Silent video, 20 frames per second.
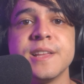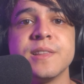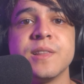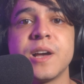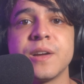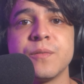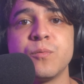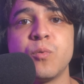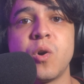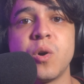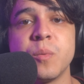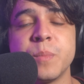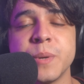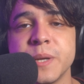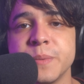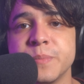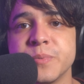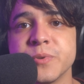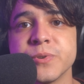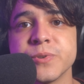live
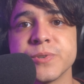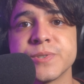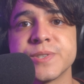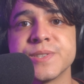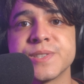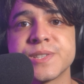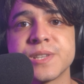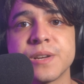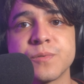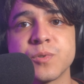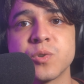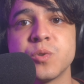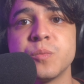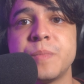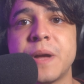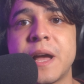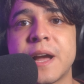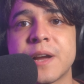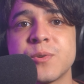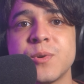wallpapers, and several
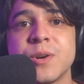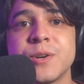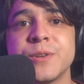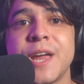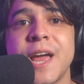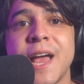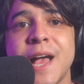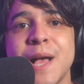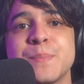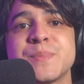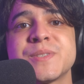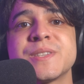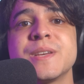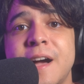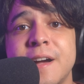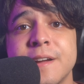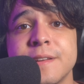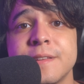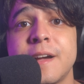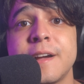background apps,
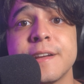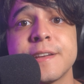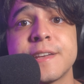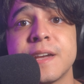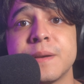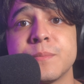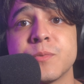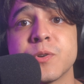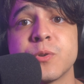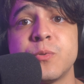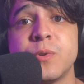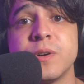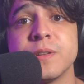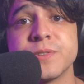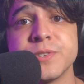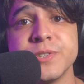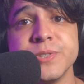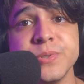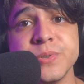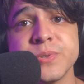high, camera
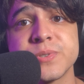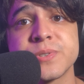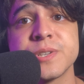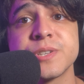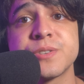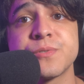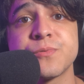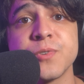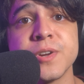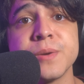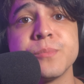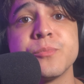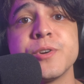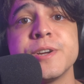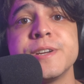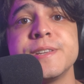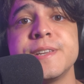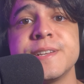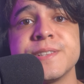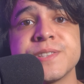quality usage, frame
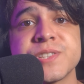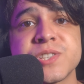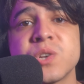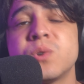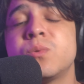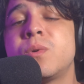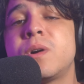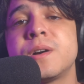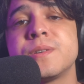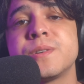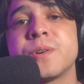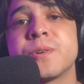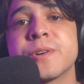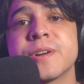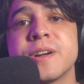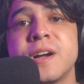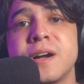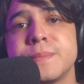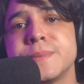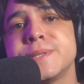rate, and so on are
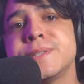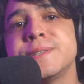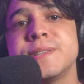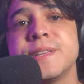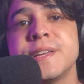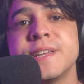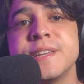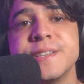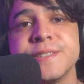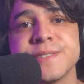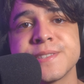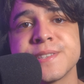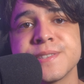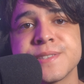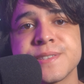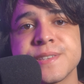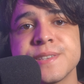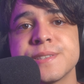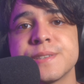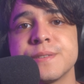common
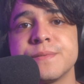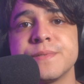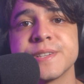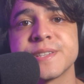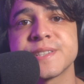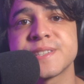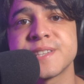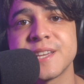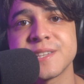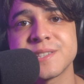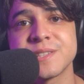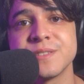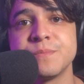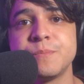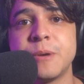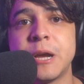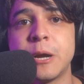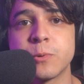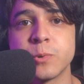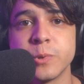instances of excessive
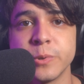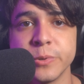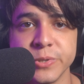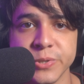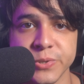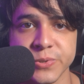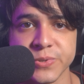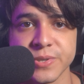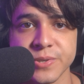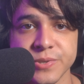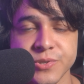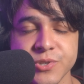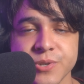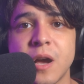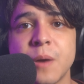power usage.